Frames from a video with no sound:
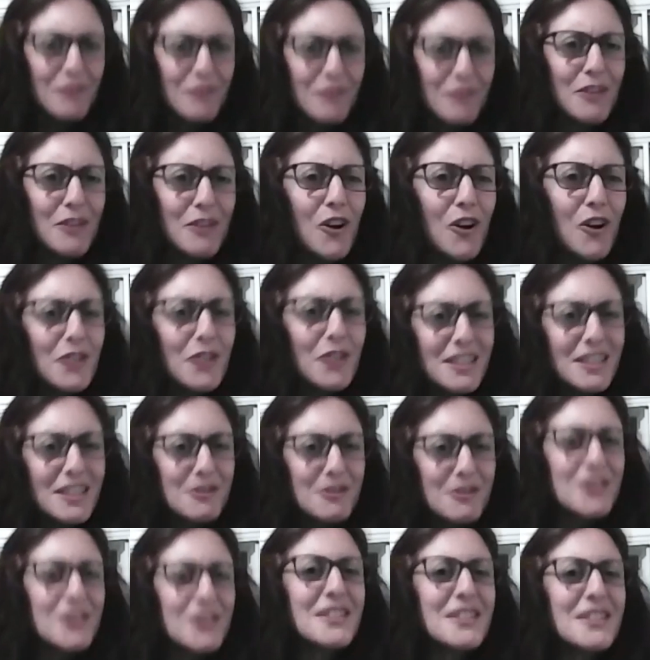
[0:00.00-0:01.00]
If we're honest
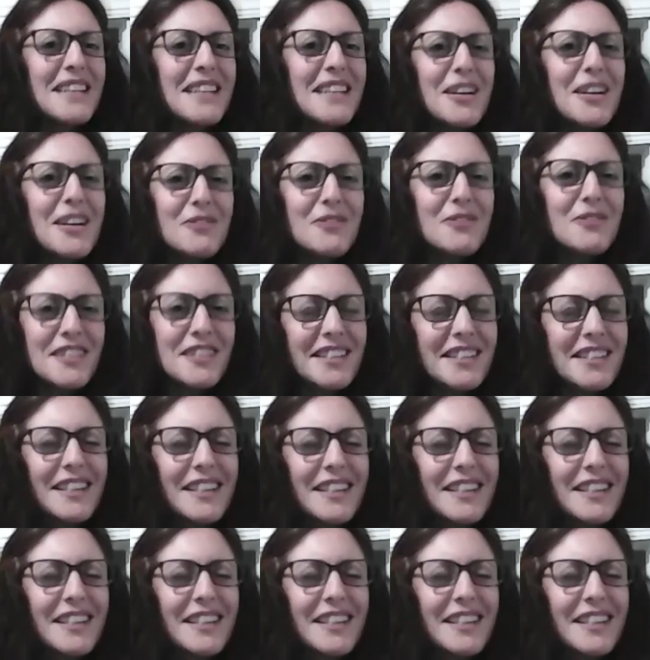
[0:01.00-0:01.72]
with ourselves,